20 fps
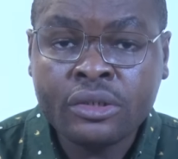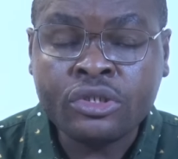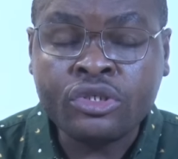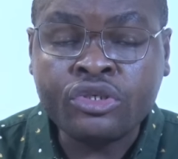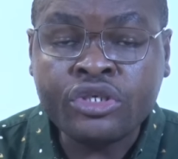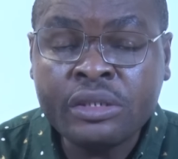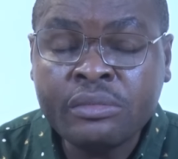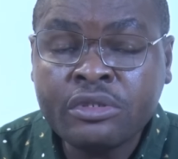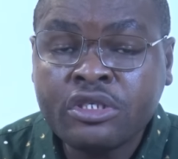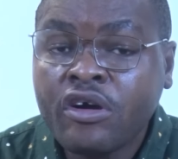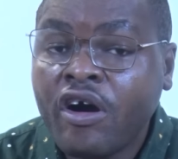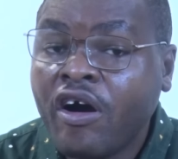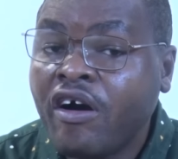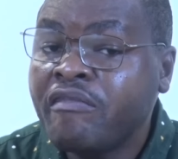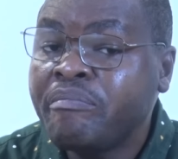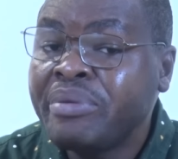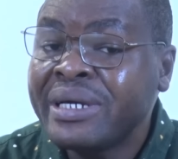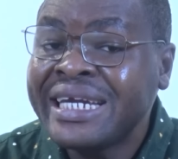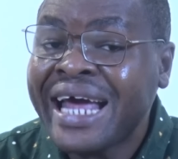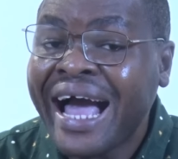dreams
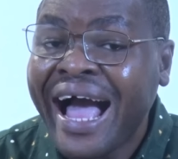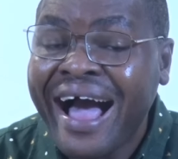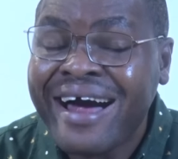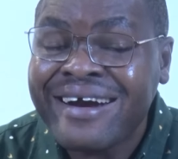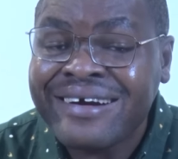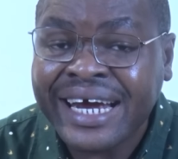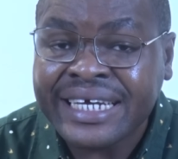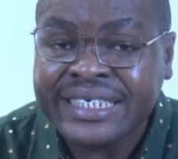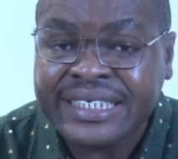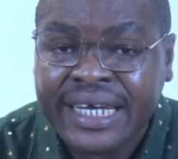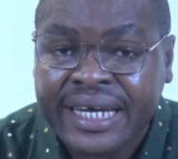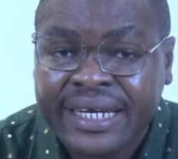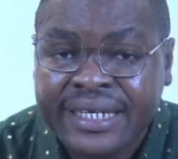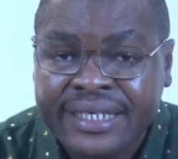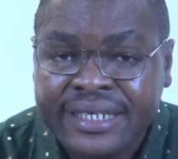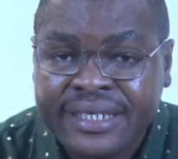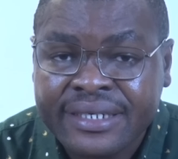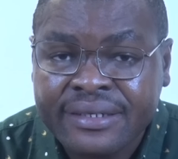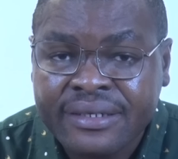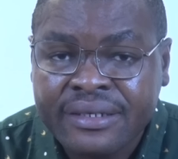of being
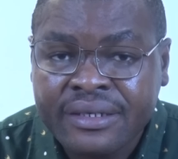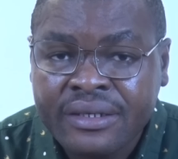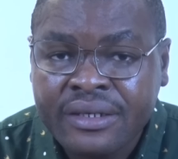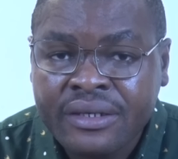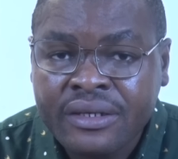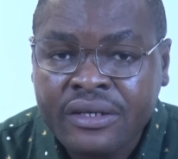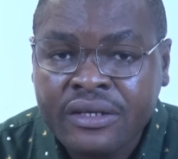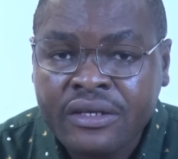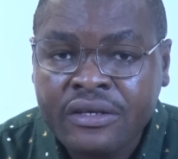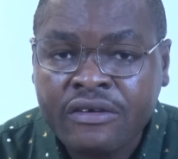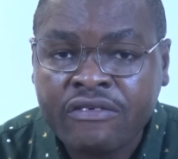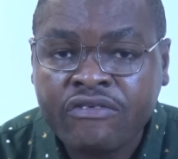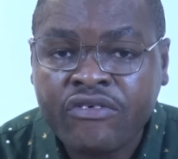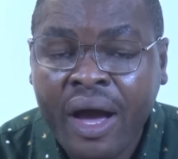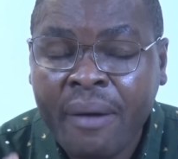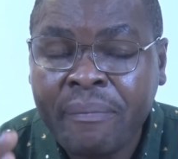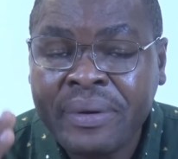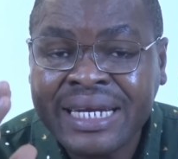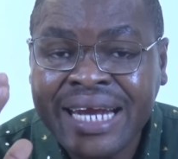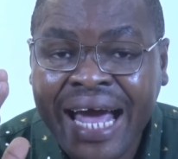arrested. If you
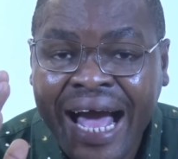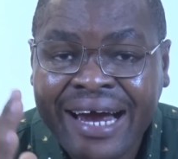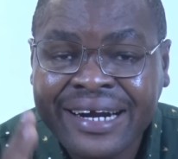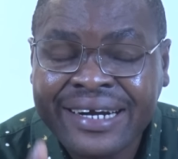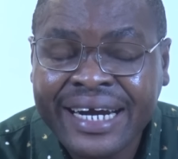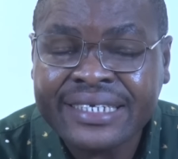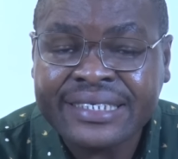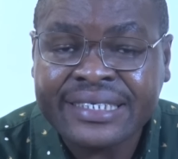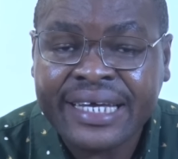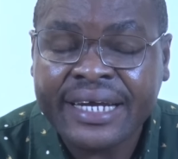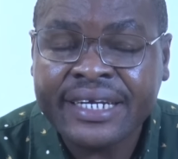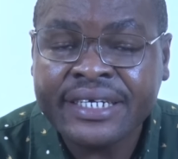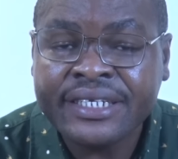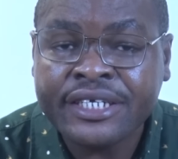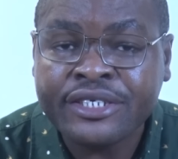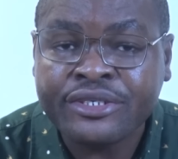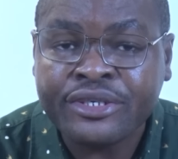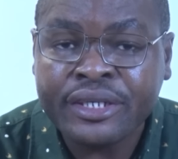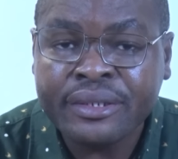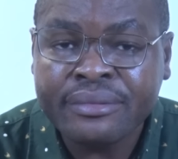have been arrested in
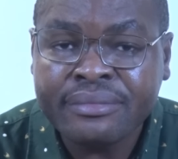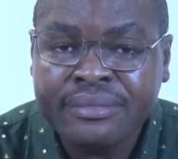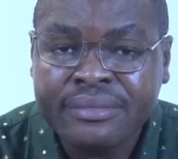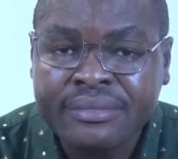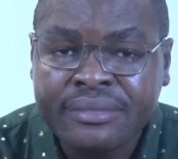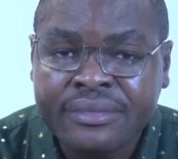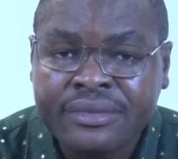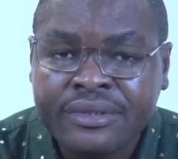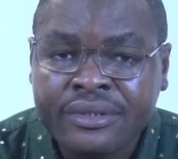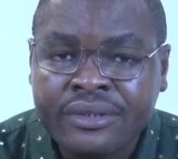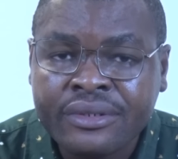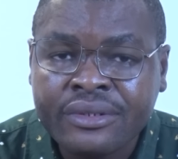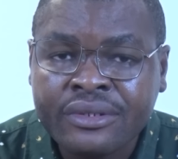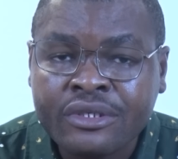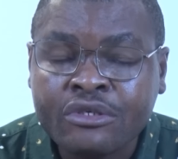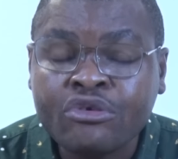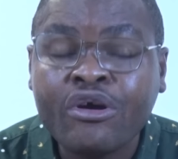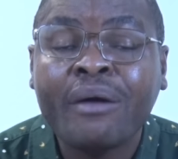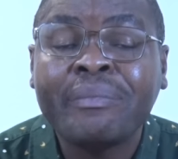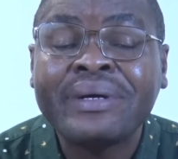a dream,
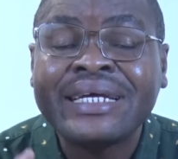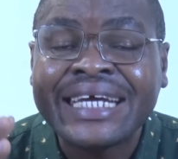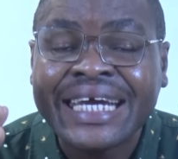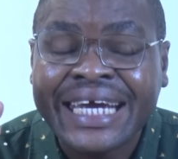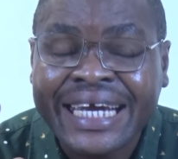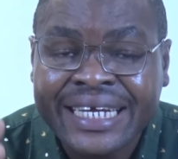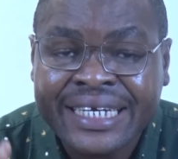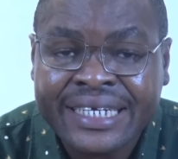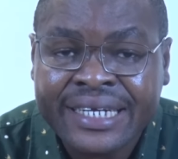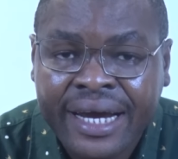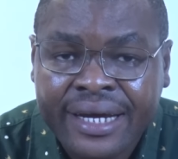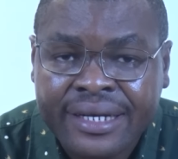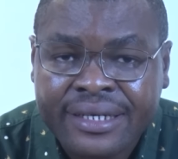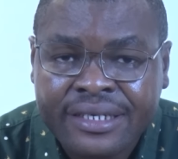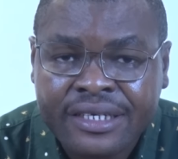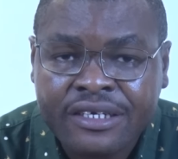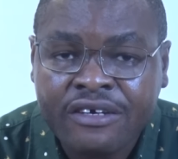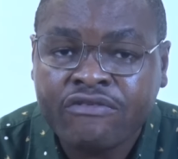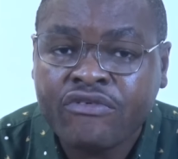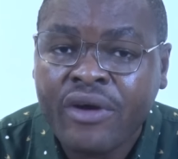you have been
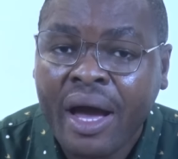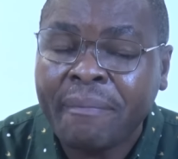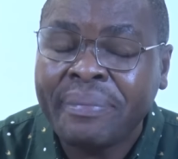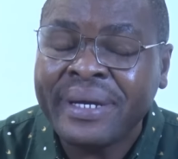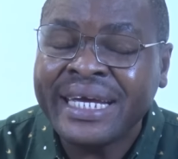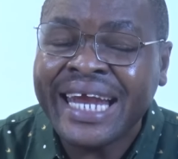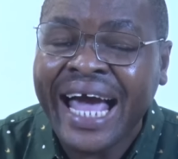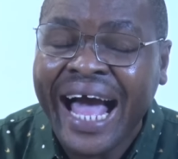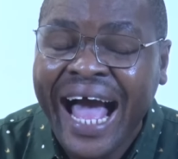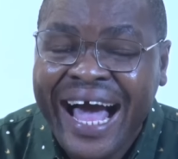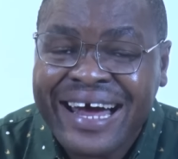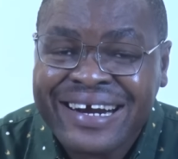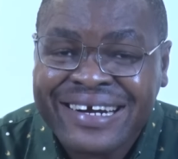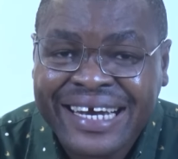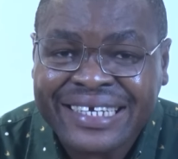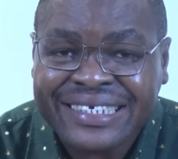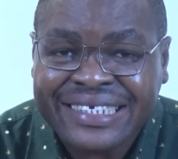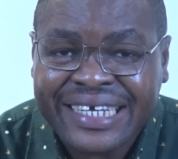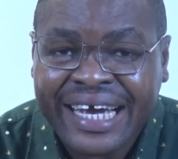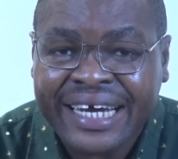hindered. If you have been
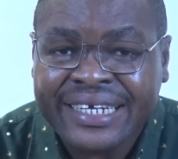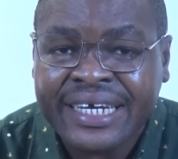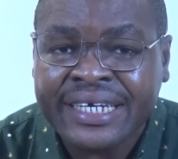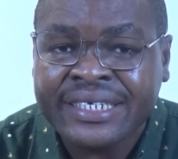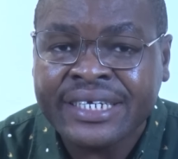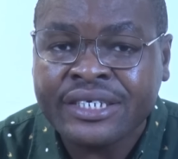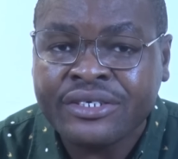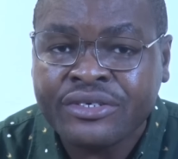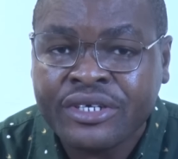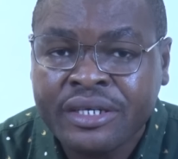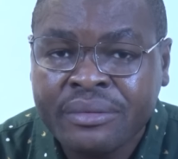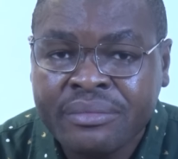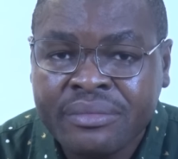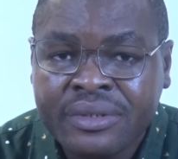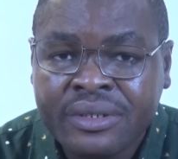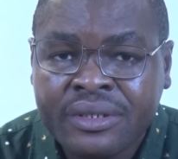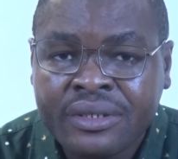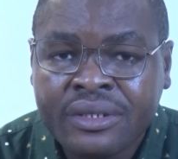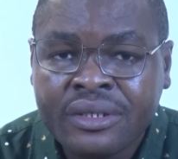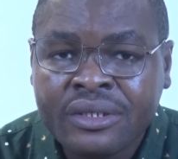arrested in a dream,
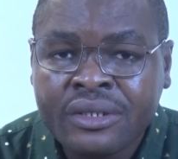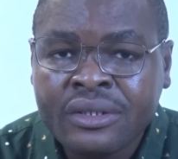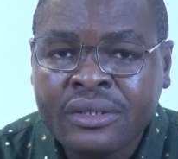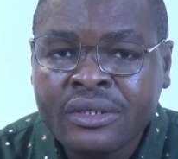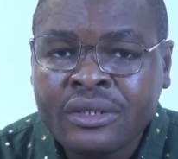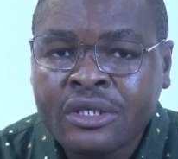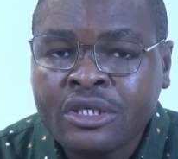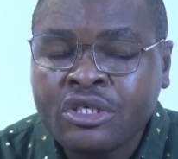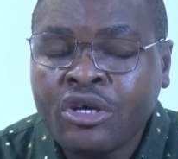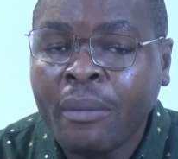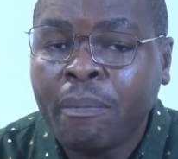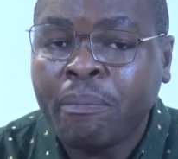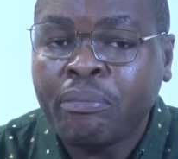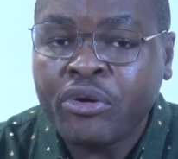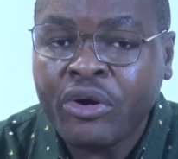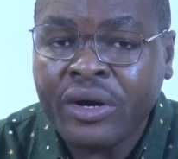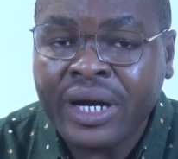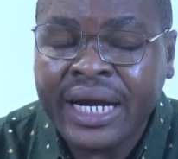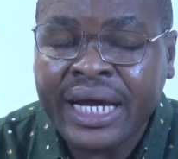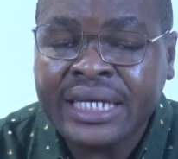your
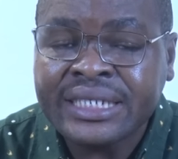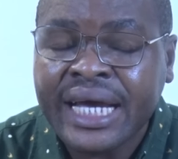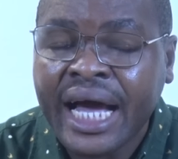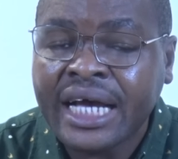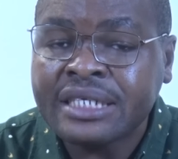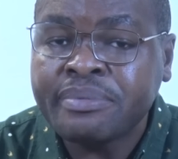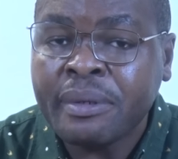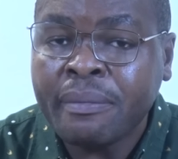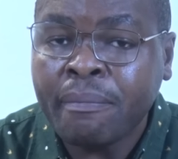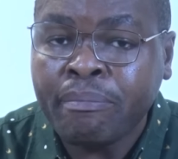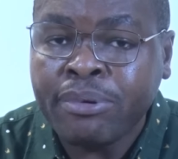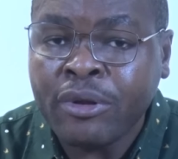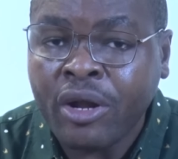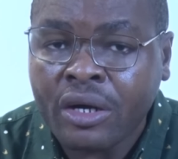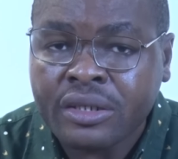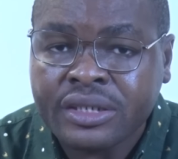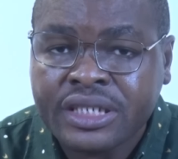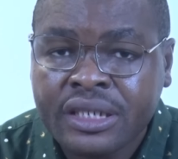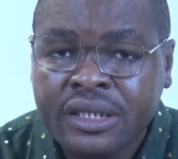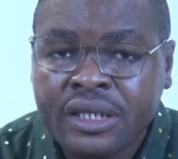progress has been
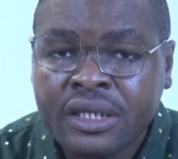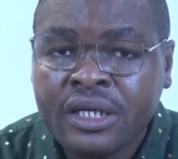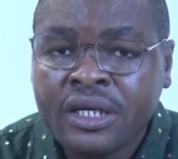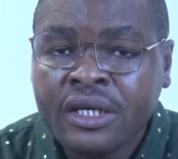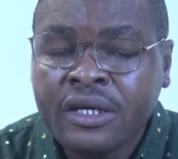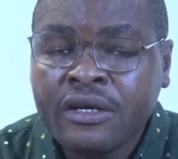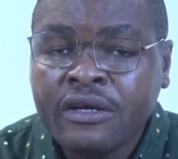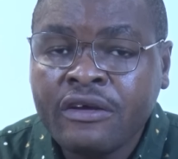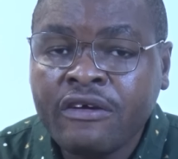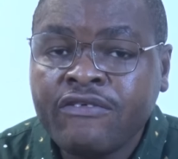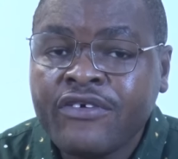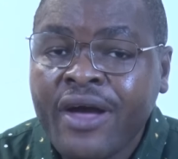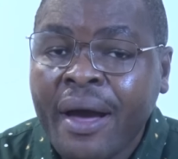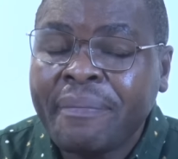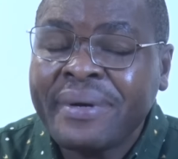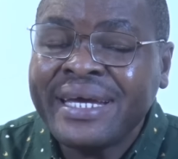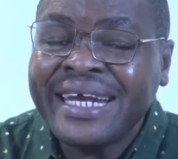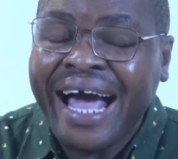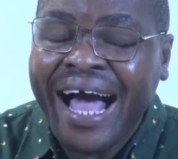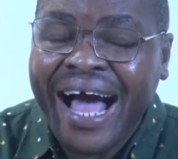blocked. If you
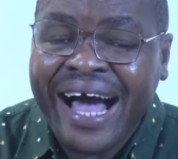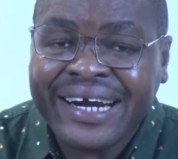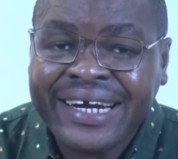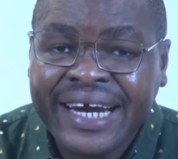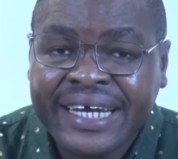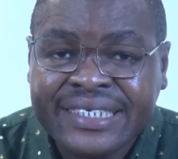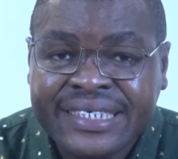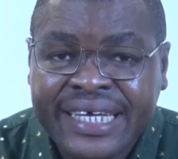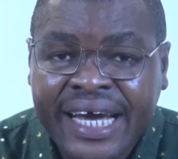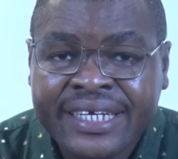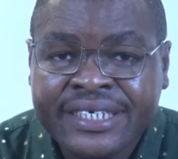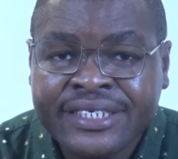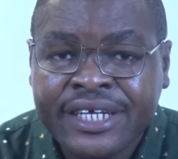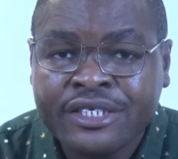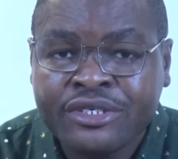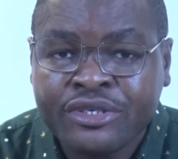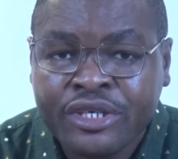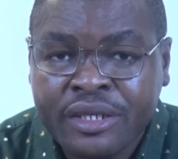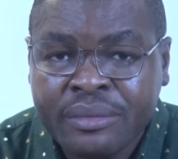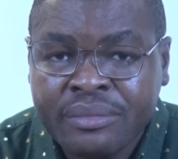have been arrested in the
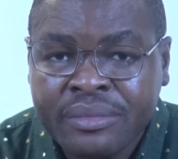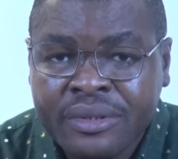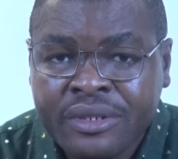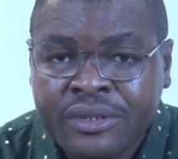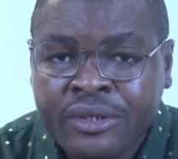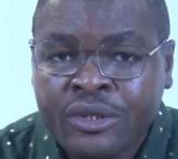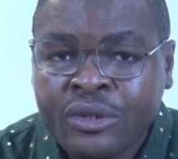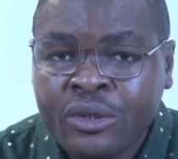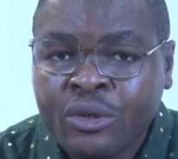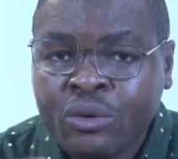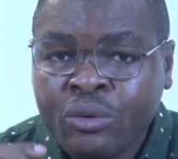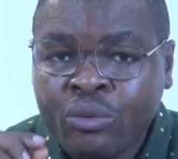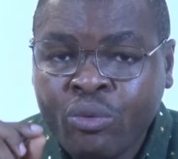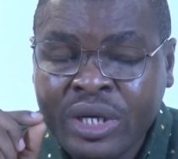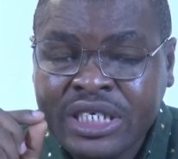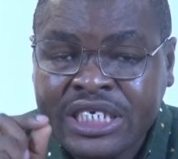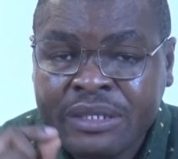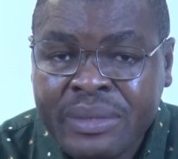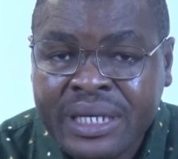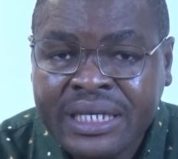dream,
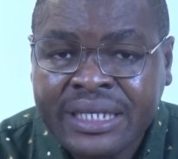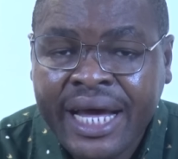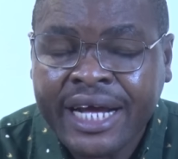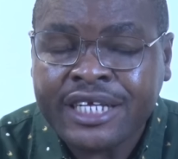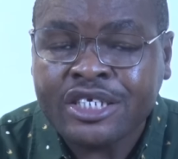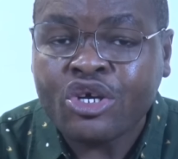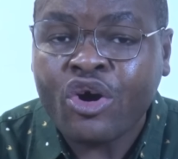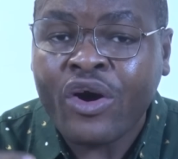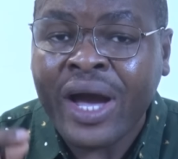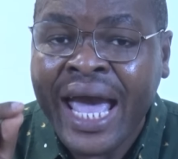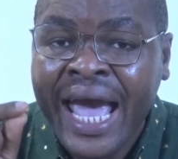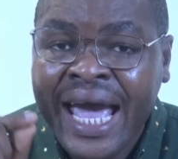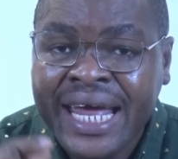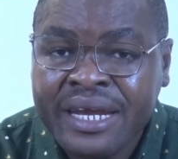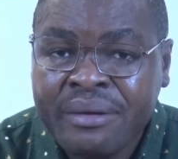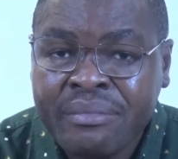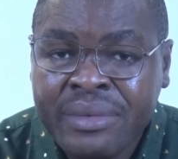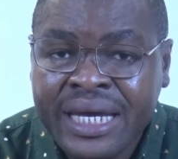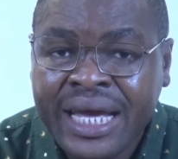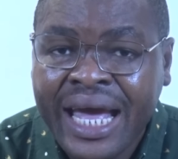which means that your
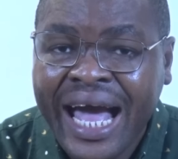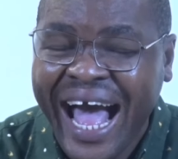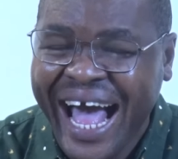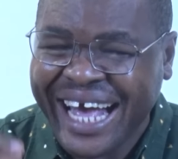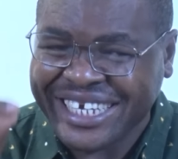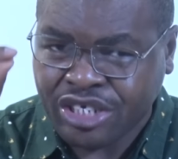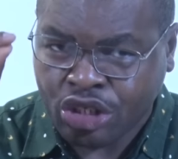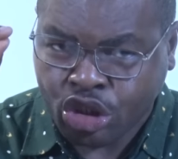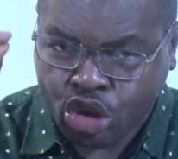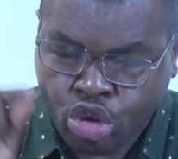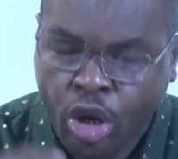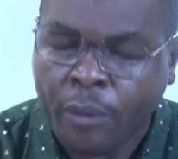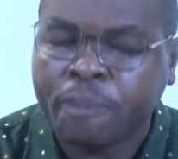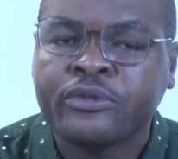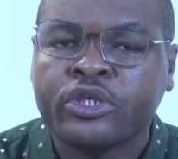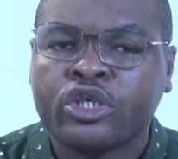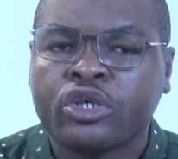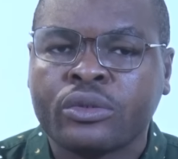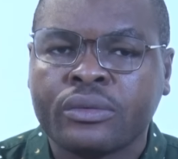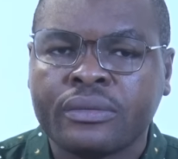enemy has
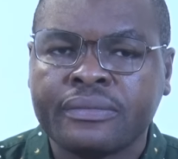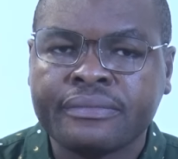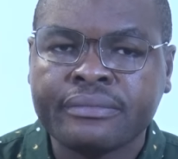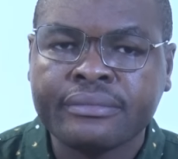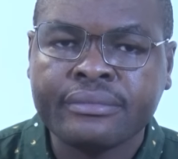stopped you.